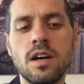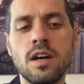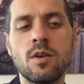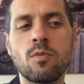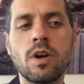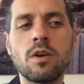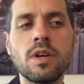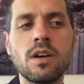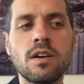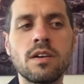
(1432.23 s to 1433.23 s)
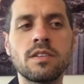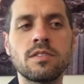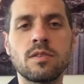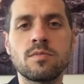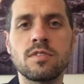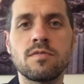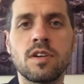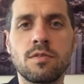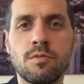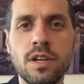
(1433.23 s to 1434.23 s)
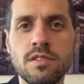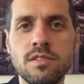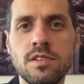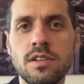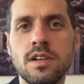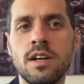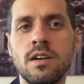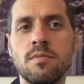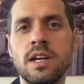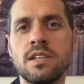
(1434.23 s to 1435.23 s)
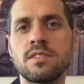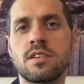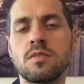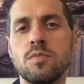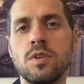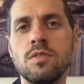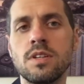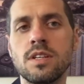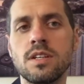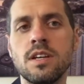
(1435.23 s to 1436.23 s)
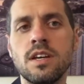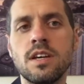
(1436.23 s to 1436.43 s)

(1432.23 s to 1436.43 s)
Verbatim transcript: uh, where we are in terms of our risk um, as a community.